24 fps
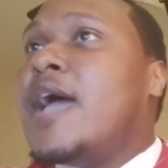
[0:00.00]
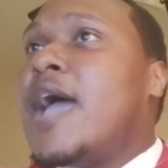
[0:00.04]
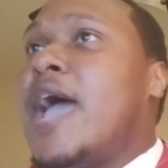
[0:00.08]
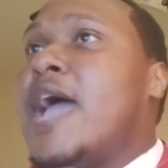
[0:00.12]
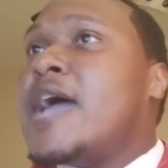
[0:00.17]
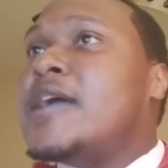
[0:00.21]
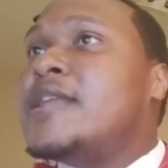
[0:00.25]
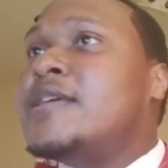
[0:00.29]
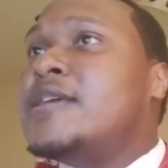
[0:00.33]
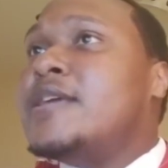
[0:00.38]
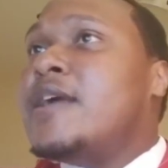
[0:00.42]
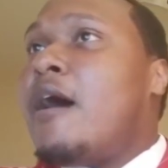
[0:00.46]

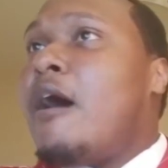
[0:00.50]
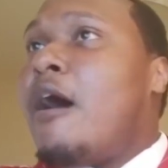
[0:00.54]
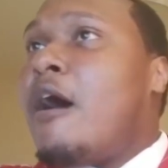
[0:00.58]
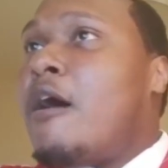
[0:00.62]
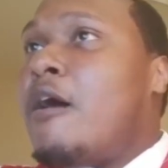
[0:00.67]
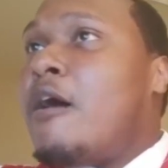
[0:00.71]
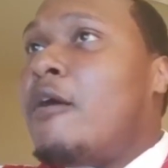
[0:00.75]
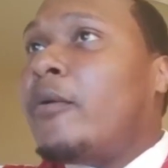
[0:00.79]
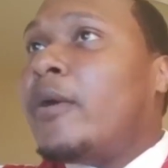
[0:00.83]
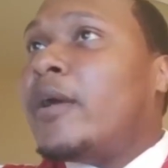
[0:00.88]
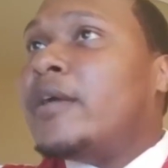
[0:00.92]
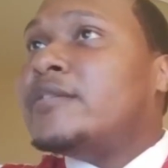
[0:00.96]
and he
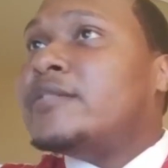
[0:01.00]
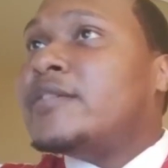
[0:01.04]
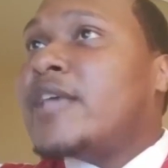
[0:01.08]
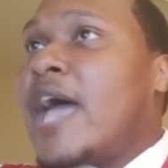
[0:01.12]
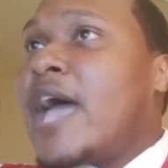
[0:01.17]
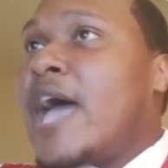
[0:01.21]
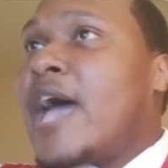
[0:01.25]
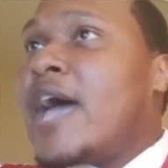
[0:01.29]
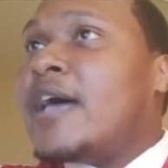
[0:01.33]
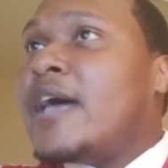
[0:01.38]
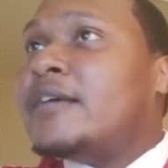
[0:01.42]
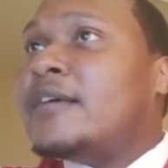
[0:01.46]
always
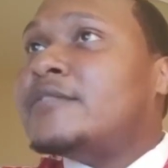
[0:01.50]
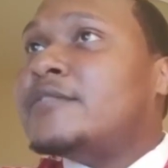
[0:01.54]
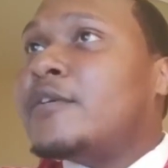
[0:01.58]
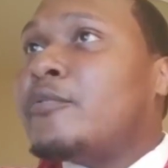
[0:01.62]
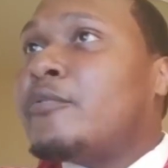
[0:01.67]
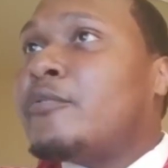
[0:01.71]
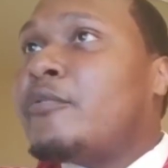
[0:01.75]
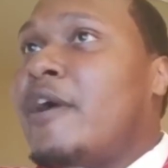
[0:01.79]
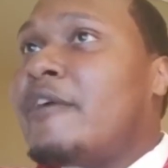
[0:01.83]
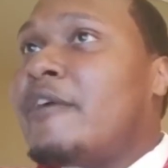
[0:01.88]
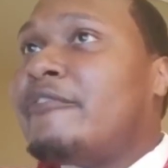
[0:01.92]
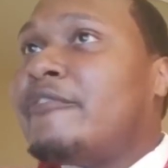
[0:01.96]
has a
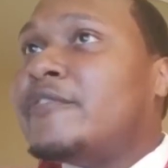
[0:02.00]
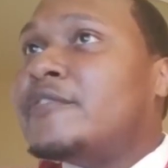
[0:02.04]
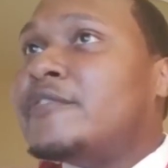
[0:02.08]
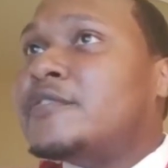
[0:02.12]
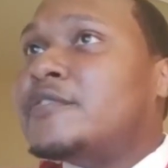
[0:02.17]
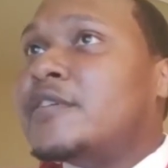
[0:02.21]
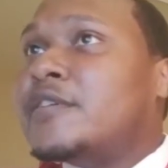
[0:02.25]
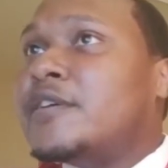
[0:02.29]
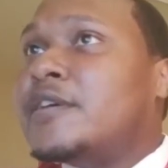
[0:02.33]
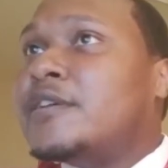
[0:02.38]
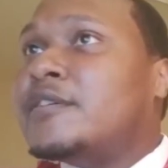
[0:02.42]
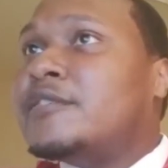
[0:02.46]
reference
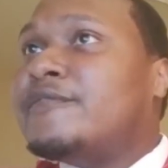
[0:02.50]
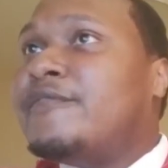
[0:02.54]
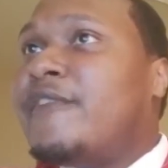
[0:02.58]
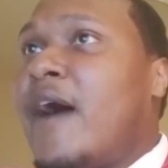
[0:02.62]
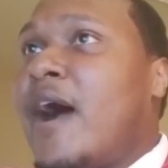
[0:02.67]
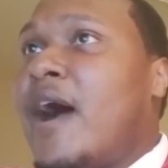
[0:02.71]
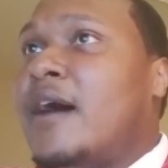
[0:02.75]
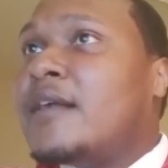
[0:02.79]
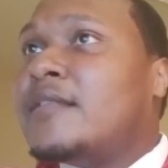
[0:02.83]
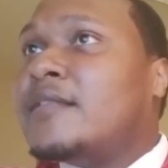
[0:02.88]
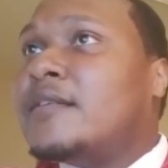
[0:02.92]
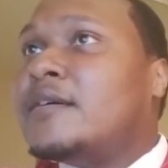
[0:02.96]
to his
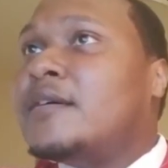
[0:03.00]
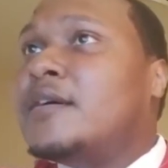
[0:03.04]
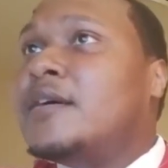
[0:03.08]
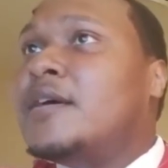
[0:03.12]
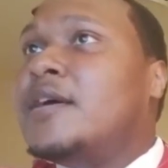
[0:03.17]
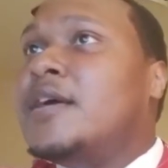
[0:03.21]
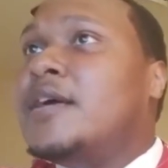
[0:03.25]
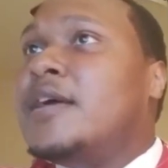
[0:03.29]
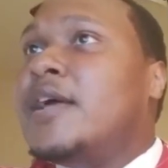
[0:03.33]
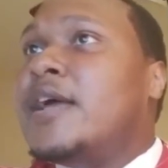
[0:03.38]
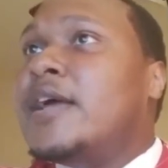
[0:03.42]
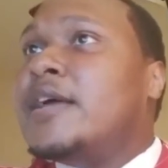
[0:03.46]
father,
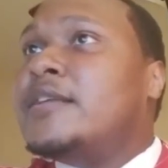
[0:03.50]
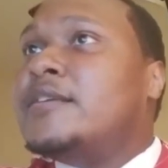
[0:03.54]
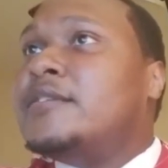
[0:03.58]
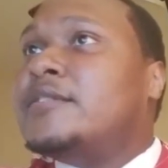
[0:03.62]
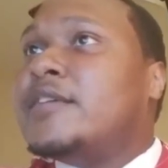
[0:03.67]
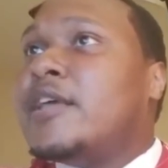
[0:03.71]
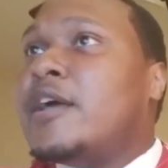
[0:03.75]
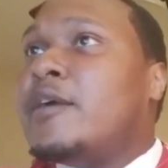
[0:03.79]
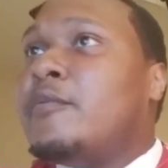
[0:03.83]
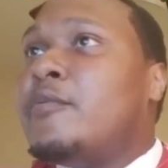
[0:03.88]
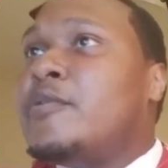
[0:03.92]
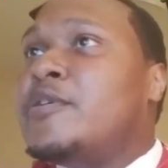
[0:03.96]
and he
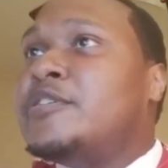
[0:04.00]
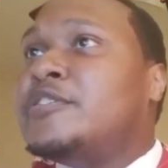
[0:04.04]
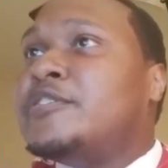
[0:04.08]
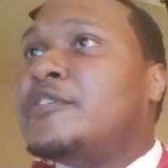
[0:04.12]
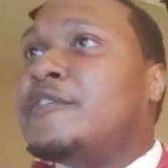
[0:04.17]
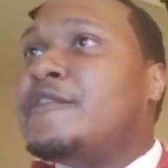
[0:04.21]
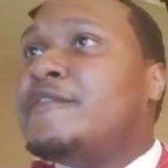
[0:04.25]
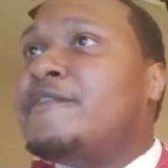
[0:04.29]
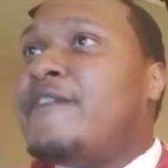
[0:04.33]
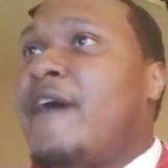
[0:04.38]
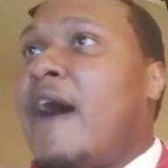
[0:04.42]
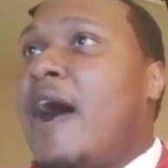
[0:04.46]
said, We
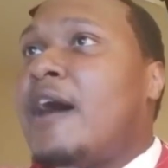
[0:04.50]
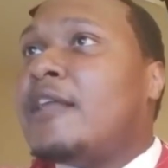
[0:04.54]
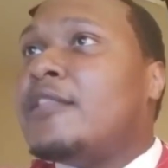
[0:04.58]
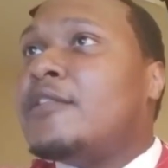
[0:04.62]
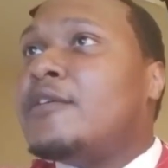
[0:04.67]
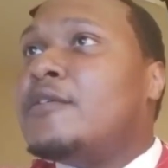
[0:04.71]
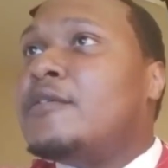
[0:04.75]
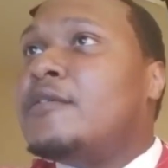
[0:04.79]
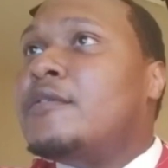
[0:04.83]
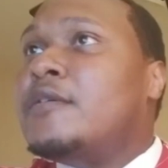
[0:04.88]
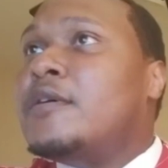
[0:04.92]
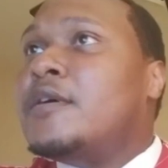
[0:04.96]
shall
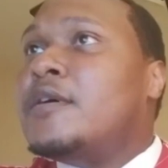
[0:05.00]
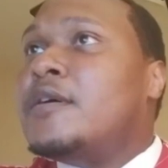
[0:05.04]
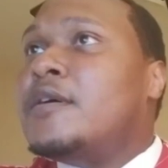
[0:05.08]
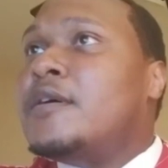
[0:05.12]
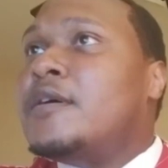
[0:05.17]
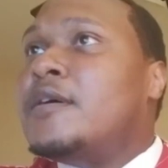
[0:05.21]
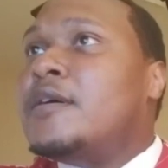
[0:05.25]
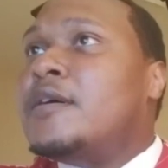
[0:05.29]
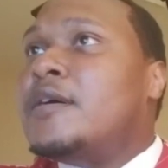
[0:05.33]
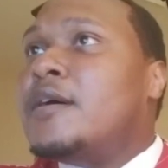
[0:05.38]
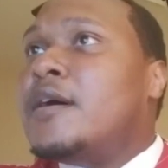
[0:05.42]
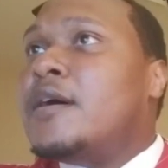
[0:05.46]
follow
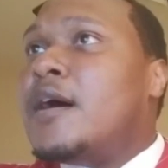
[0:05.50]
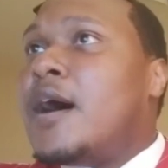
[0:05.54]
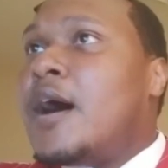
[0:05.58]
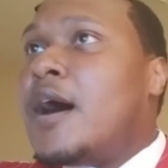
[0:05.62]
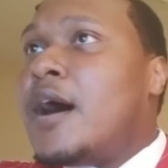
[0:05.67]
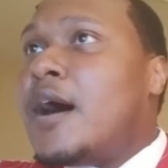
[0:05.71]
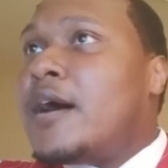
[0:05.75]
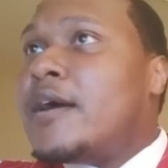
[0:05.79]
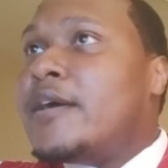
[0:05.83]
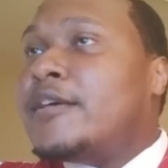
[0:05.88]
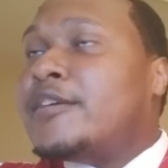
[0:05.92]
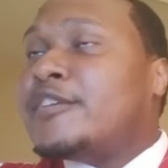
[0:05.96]

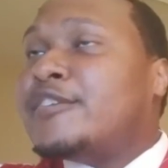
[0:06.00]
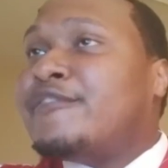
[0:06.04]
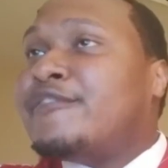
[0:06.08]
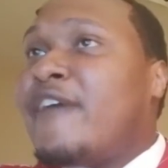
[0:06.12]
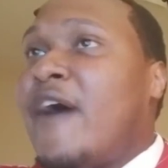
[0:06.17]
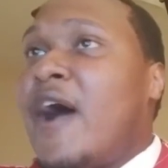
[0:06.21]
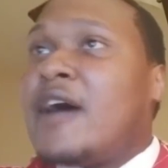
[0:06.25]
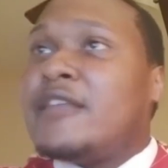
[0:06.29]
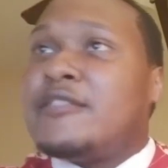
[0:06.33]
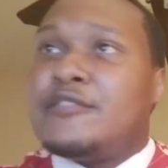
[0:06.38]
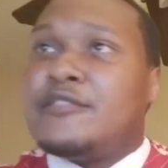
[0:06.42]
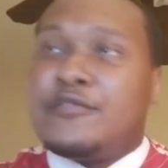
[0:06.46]
uh, his
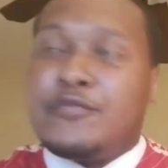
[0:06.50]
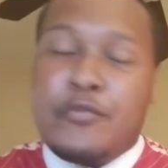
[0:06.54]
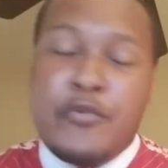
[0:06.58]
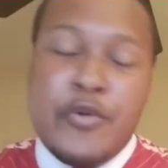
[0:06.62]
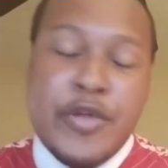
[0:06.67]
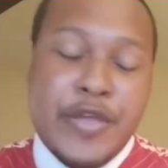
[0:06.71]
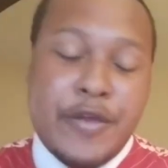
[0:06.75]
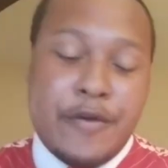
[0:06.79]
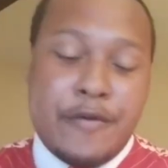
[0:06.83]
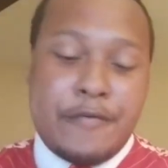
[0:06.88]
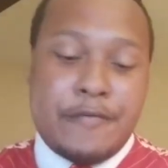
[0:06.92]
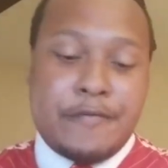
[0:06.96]
father's
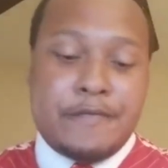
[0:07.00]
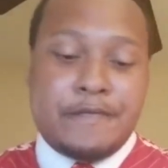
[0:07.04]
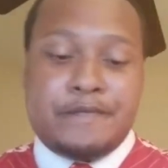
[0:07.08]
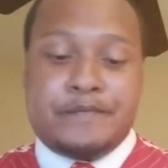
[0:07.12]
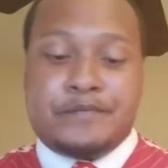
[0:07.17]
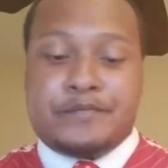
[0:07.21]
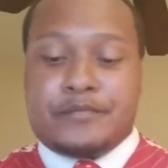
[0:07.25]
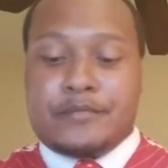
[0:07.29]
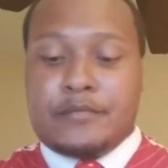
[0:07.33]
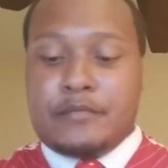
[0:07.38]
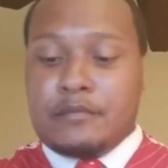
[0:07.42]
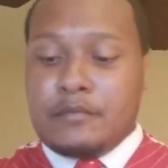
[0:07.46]
will.
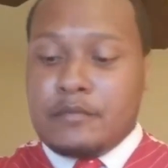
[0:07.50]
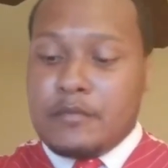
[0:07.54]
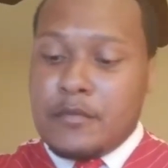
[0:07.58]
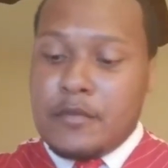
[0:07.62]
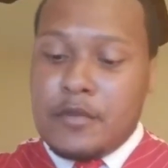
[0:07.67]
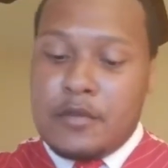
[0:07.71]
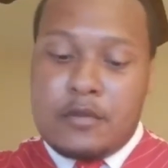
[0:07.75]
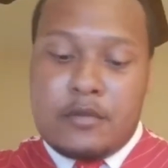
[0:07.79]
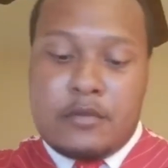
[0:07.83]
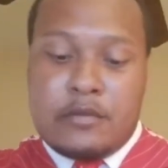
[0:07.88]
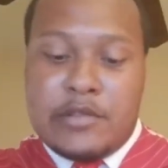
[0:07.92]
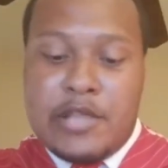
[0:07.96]

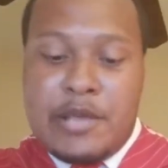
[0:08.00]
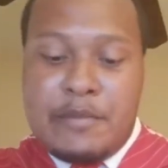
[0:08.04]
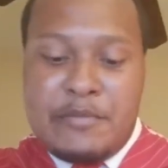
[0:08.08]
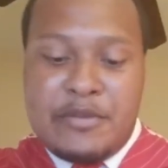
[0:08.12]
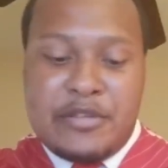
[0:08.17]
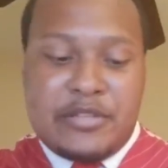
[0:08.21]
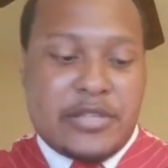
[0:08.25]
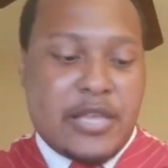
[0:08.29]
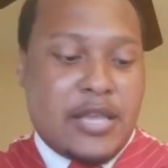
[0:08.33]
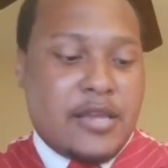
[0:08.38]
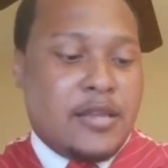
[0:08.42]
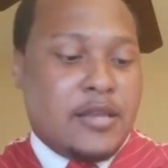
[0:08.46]
Let me
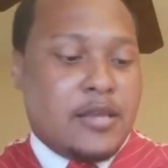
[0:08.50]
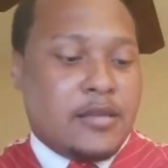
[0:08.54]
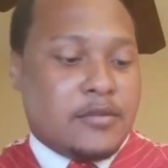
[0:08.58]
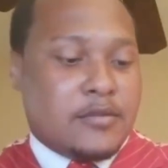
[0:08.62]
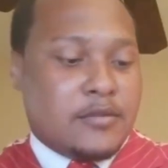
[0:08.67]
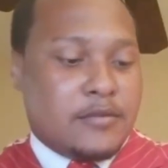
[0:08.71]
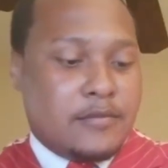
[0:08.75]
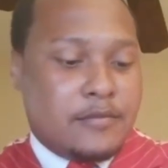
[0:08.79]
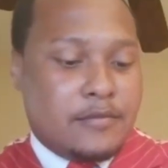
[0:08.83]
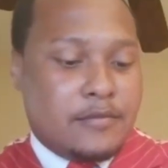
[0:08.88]
say this.